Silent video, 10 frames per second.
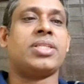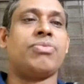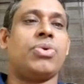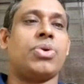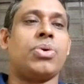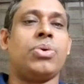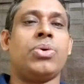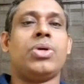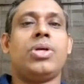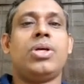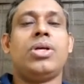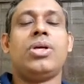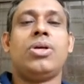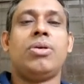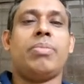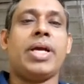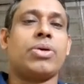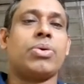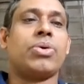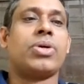a photo
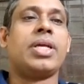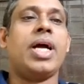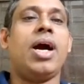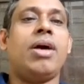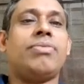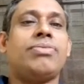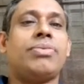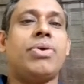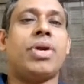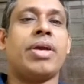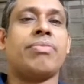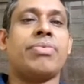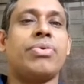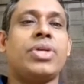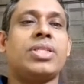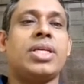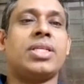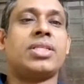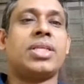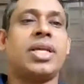micrograph on a fluorescent
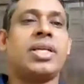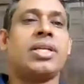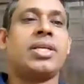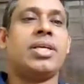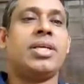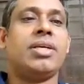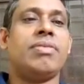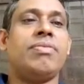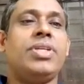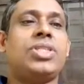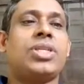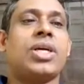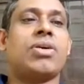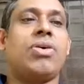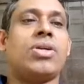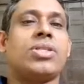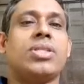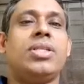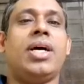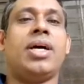screen which records
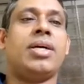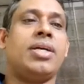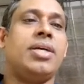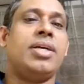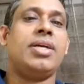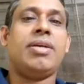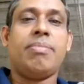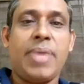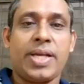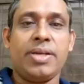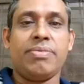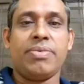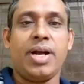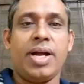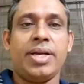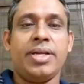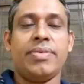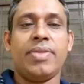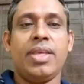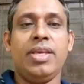the magnified
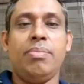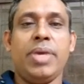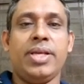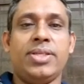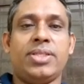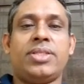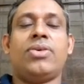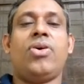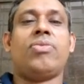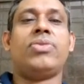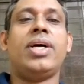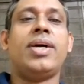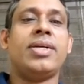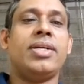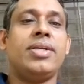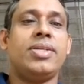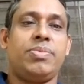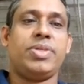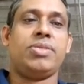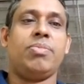image of the
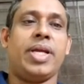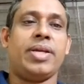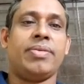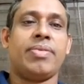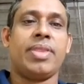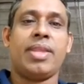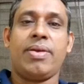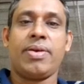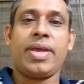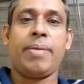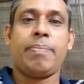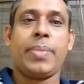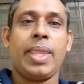specimen, okay.